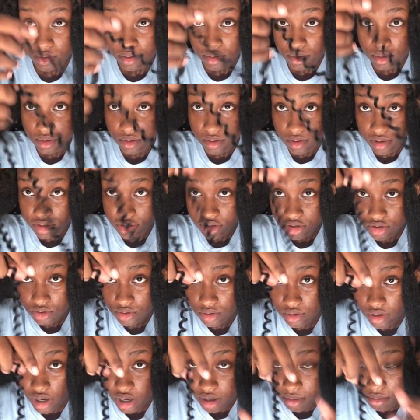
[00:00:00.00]
I'm going to
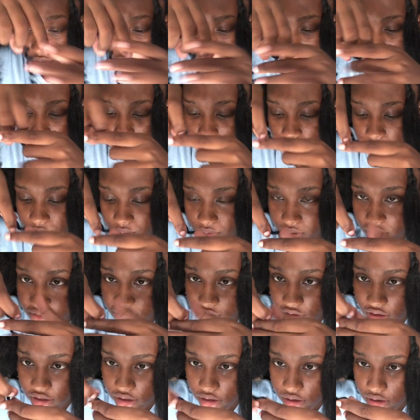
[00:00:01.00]
grab our water wave
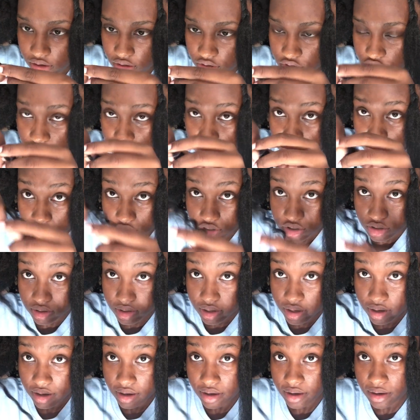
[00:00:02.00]
hair, stretch
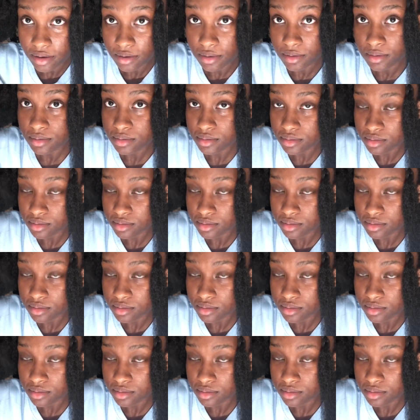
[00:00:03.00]
that out.